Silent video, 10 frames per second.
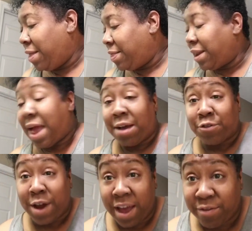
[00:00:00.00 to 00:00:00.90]
then
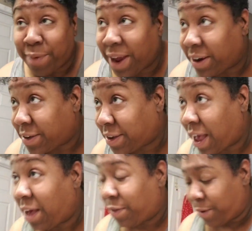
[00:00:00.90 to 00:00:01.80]
after I have my hair
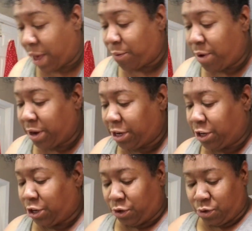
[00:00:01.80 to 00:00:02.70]
styled the way I want it
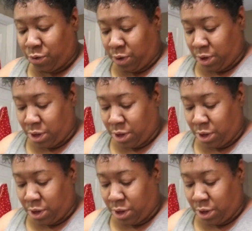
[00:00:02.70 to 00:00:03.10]
to